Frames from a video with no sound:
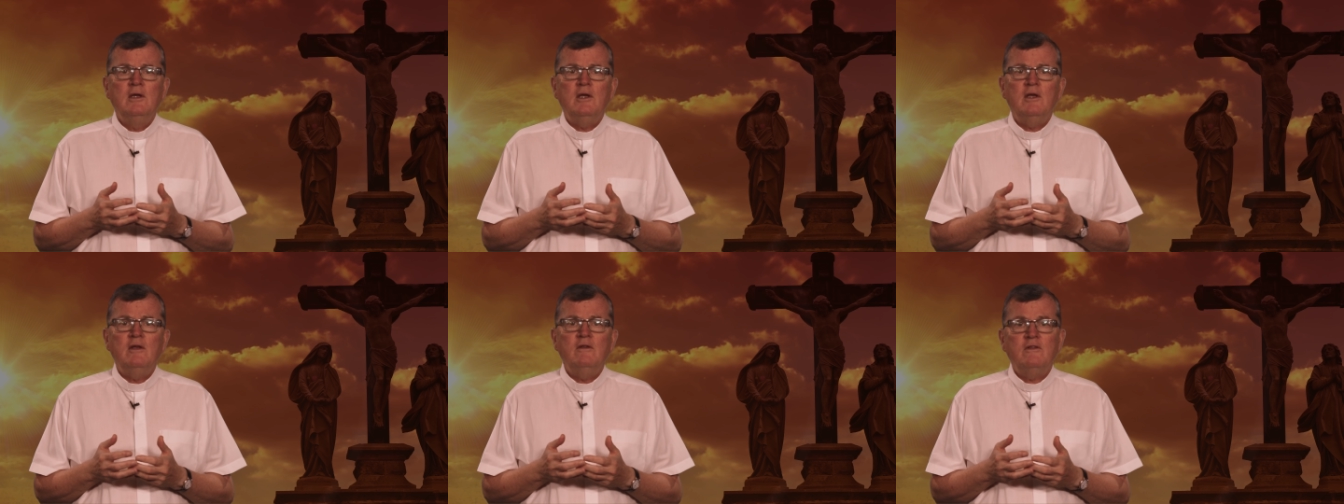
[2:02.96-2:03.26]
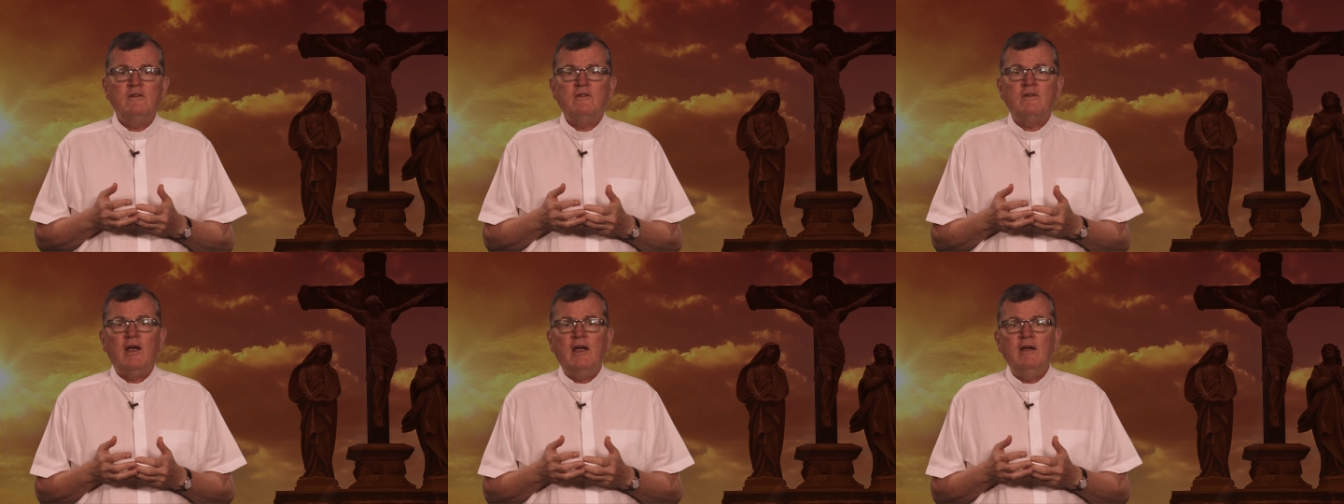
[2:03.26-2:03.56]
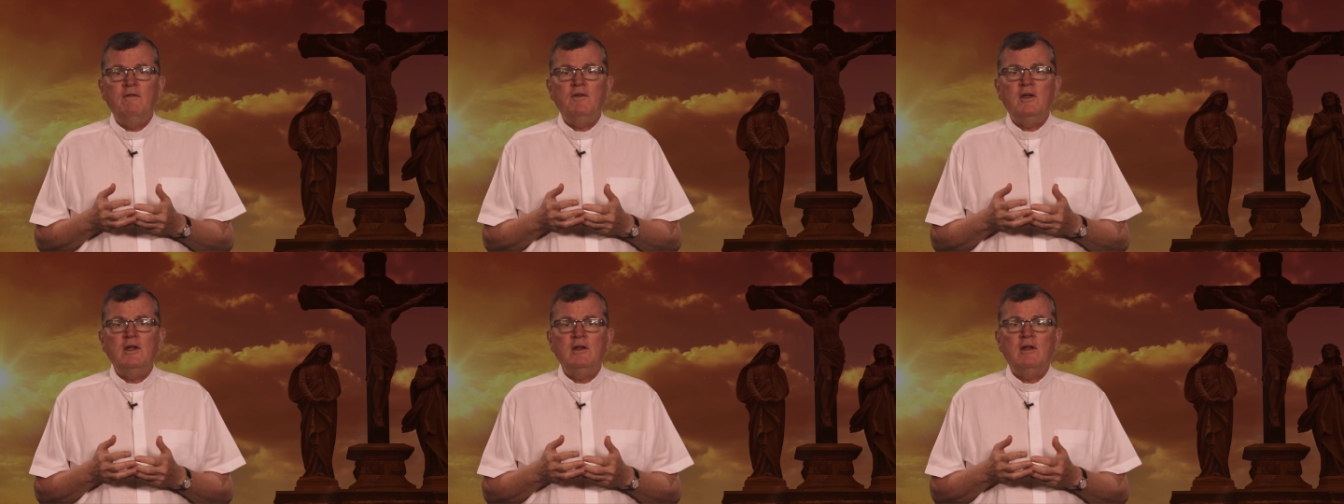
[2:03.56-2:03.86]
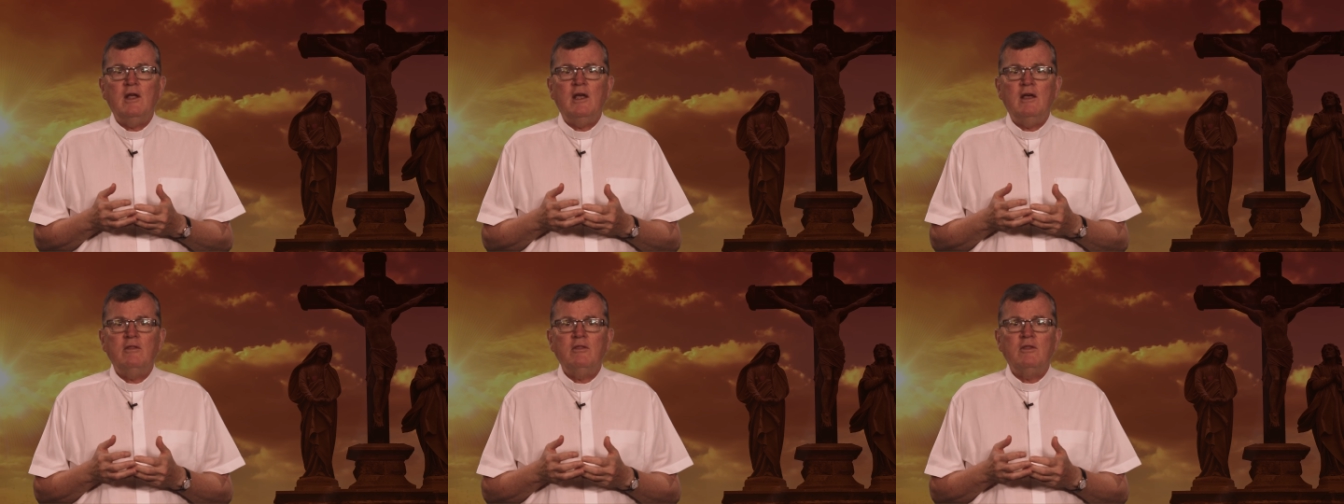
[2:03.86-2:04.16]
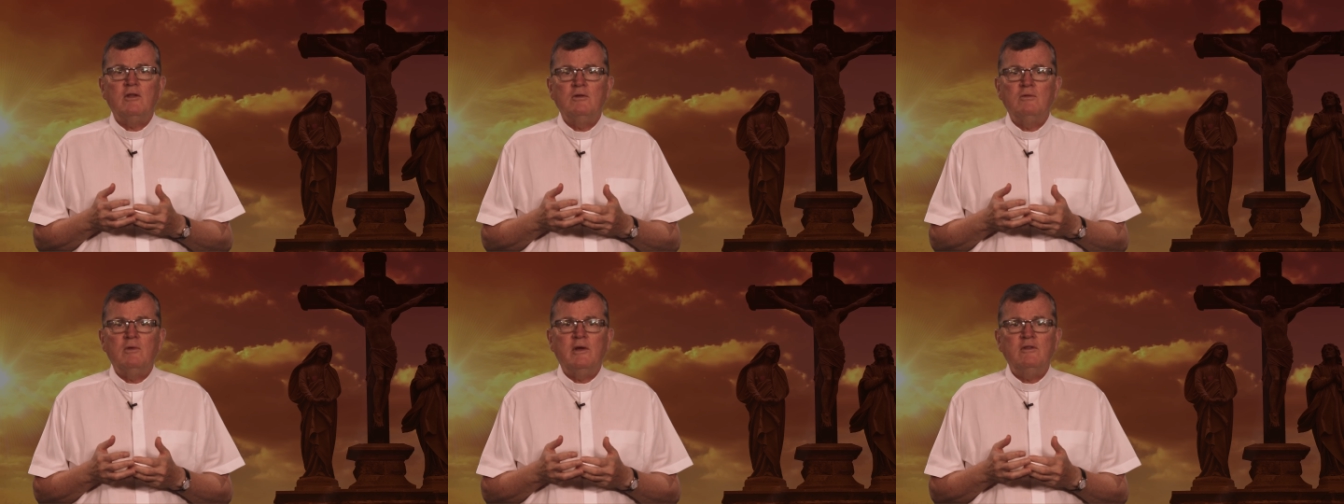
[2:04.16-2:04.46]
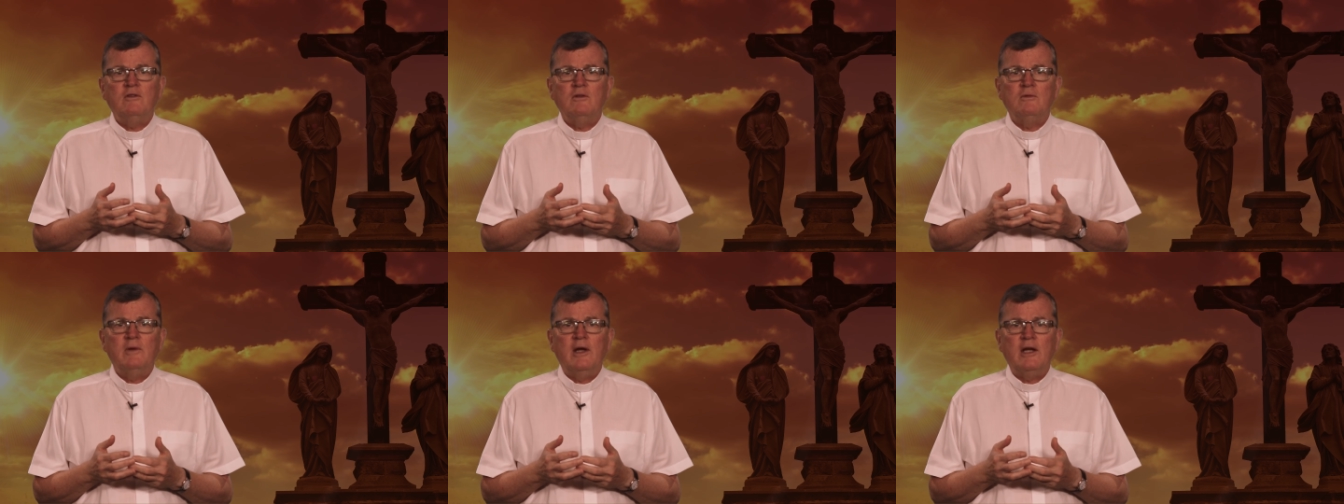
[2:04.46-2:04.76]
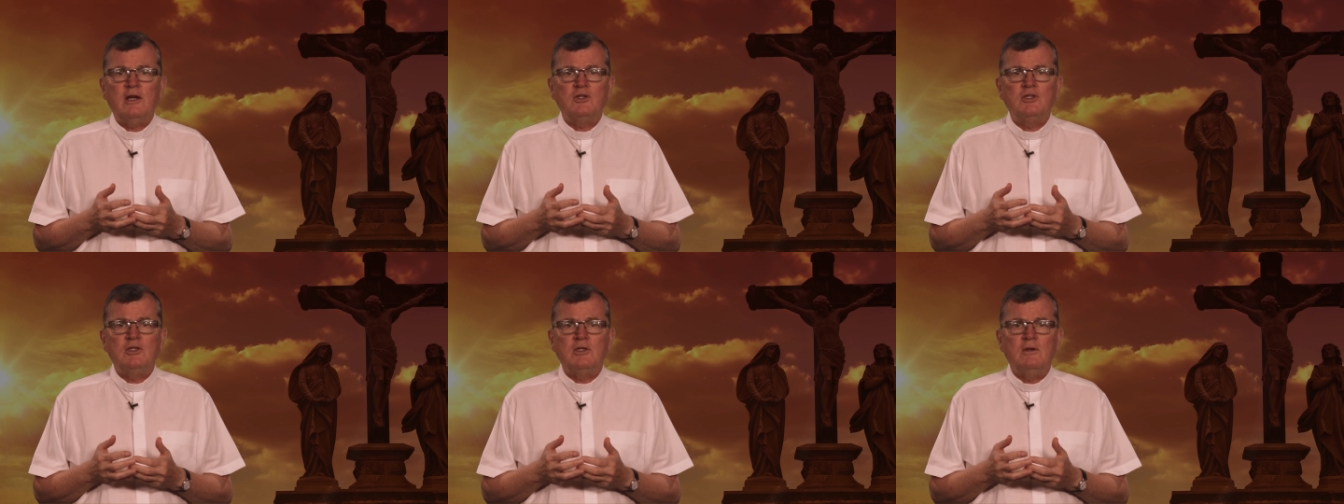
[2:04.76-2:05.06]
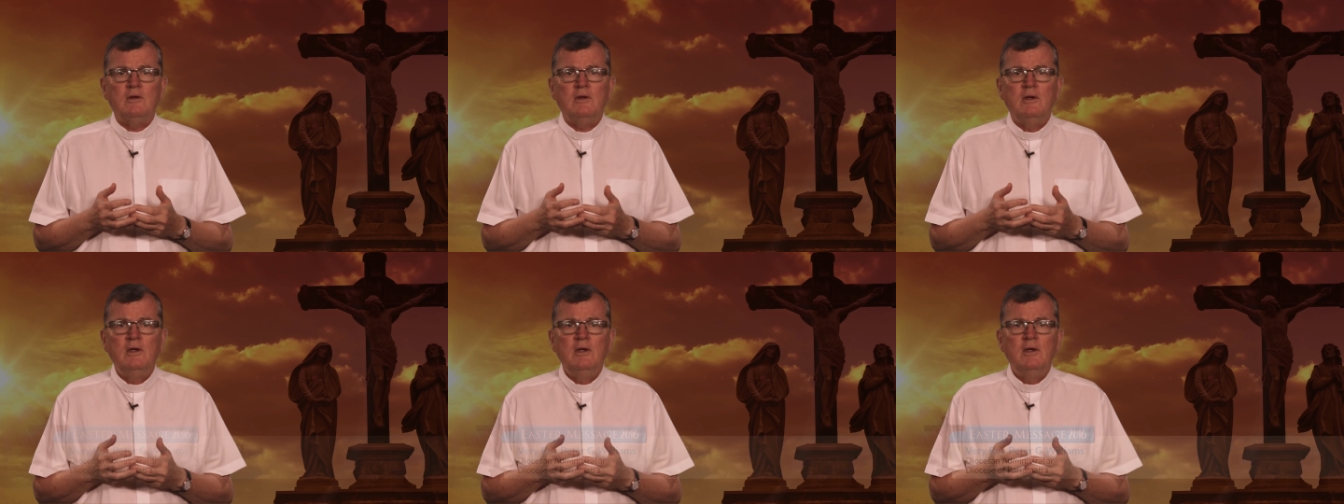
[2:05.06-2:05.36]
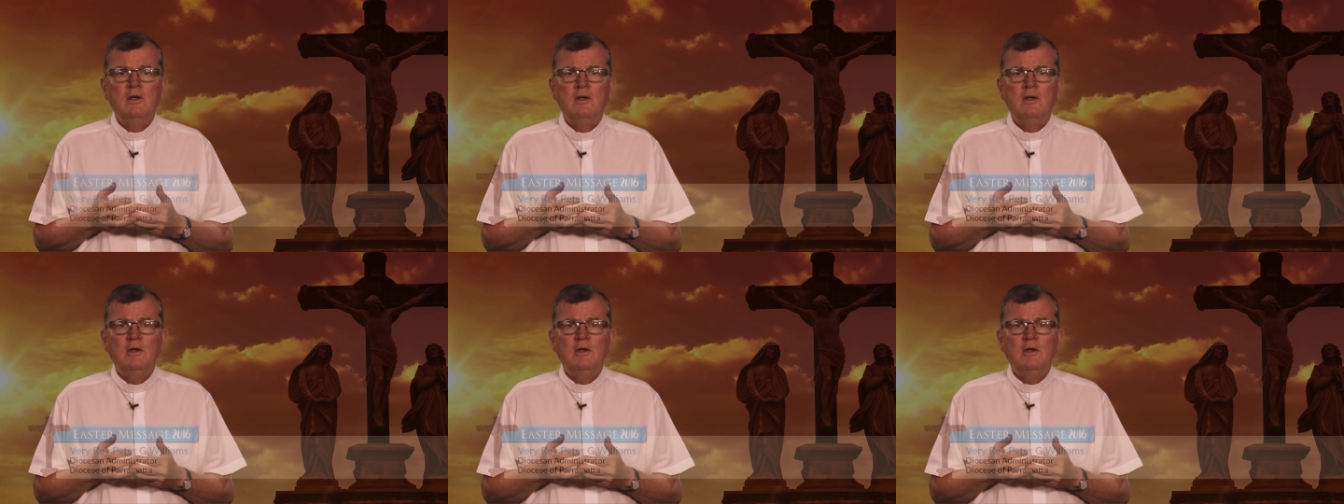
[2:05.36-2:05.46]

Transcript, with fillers: his saving death and resurrection,